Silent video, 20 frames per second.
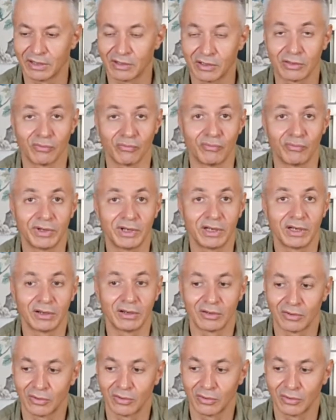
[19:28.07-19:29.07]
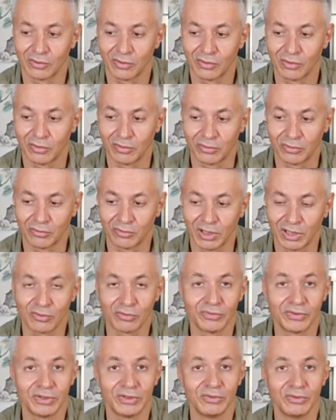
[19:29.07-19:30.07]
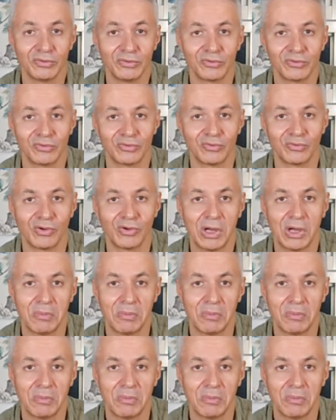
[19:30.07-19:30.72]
Will Zola continue to